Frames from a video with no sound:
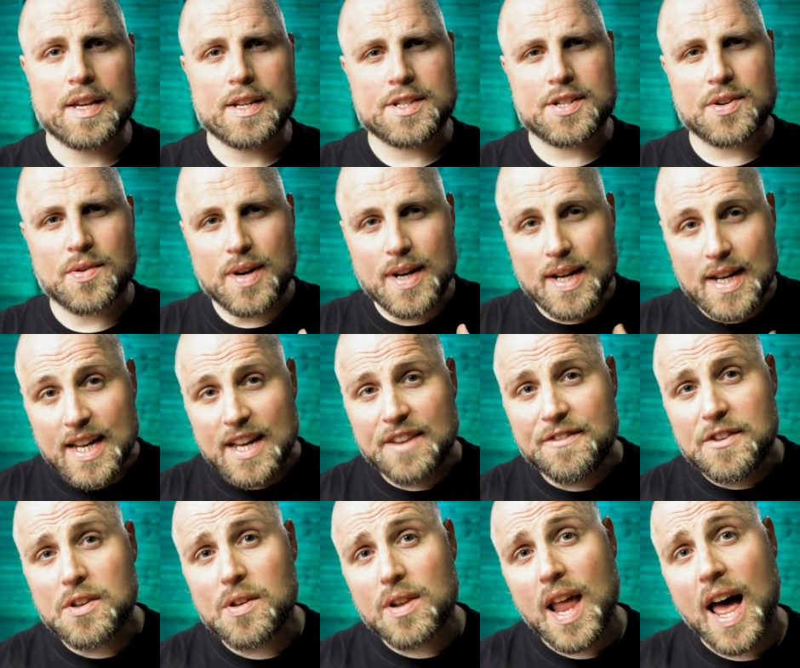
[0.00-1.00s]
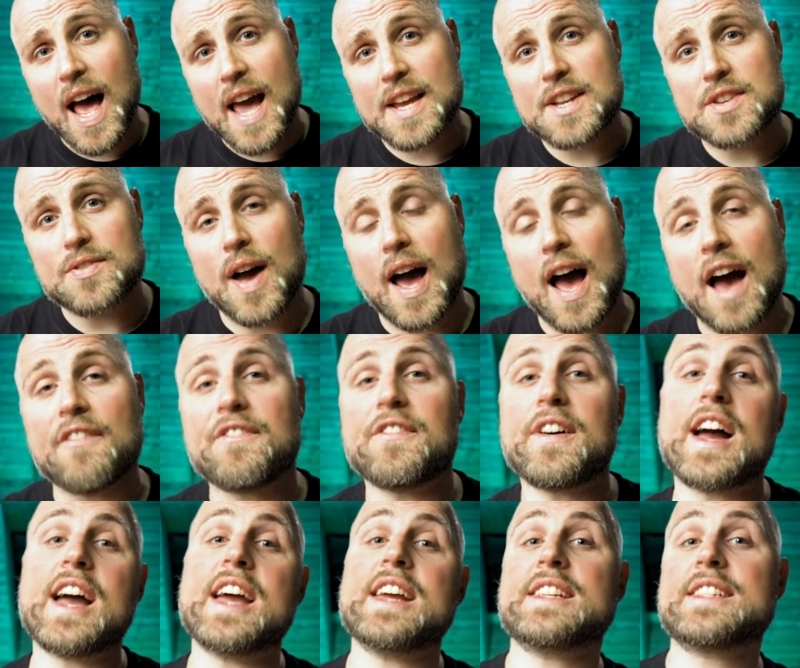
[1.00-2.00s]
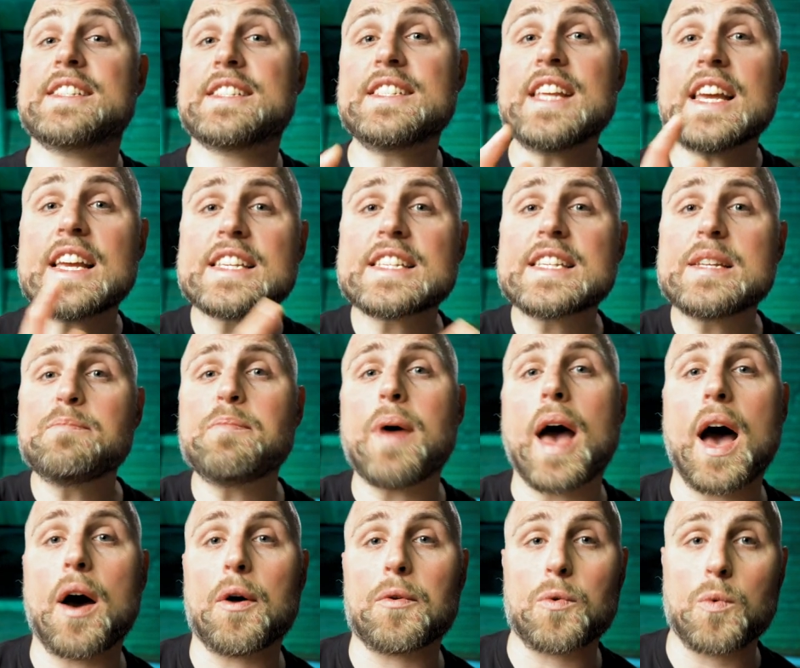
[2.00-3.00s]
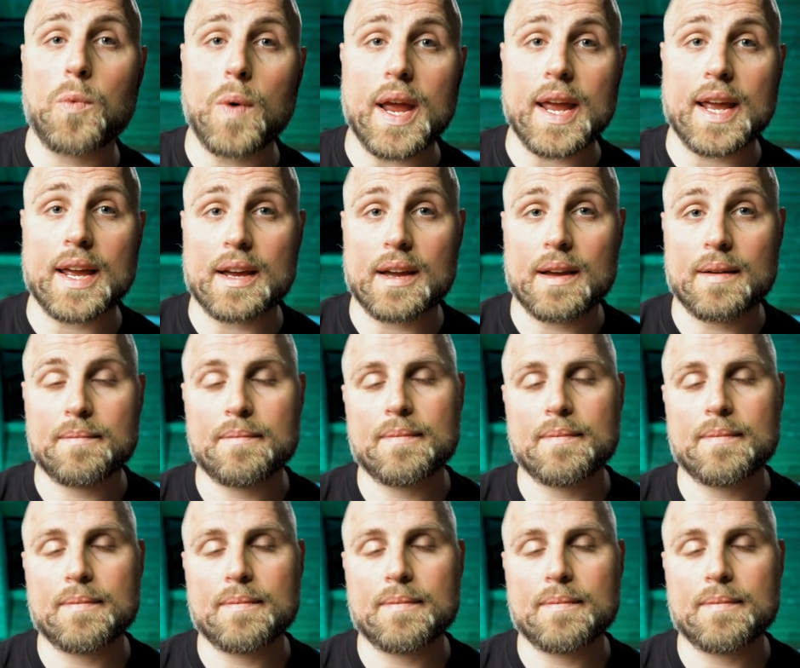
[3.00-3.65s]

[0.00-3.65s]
So if you like to have a 60-pound wing,